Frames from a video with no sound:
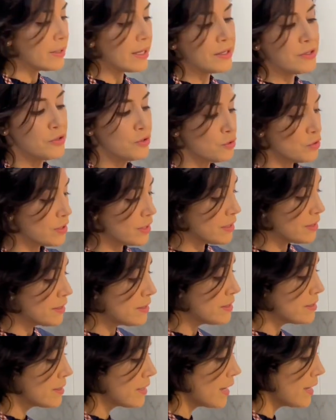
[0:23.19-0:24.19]
I'm using in
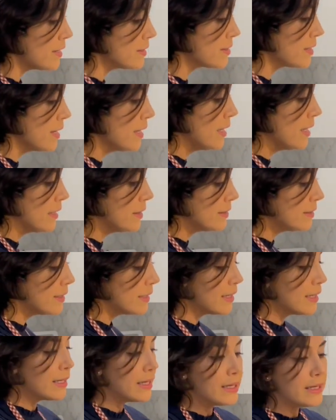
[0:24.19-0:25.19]
this case
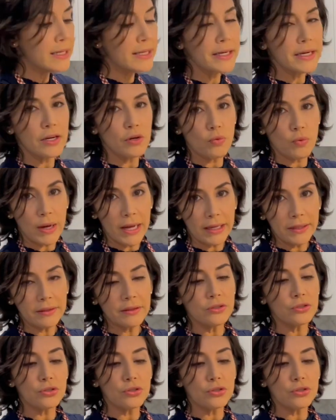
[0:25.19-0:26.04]
the little one.